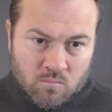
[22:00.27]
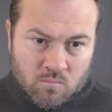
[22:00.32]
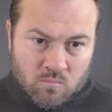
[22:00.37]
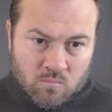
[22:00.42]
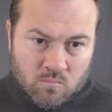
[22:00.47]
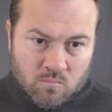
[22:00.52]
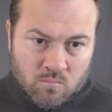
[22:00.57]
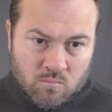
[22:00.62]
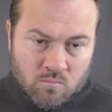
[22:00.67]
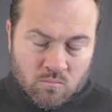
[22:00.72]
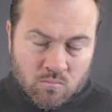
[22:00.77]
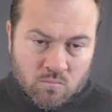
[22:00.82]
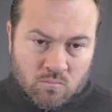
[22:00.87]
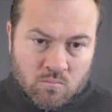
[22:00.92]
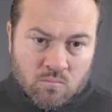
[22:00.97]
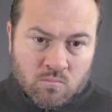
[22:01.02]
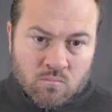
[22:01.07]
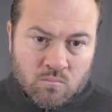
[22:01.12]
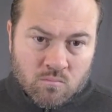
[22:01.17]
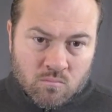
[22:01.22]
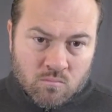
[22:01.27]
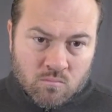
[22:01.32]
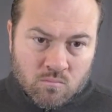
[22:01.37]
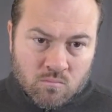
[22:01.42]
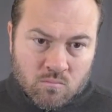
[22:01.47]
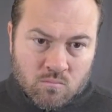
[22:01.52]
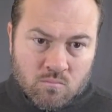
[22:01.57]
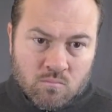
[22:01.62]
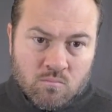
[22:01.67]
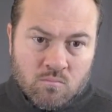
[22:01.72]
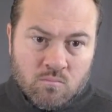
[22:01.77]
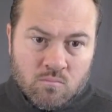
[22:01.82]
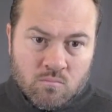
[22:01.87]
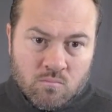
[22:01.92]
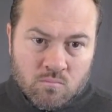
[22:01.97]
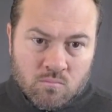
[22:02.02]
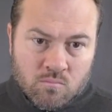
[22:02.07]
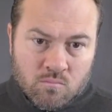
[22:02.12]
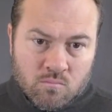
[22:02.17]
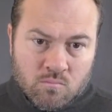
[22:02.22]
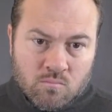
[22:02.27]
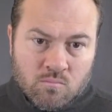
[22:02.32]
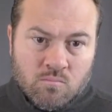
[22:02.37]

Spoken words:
The person shown says nothing.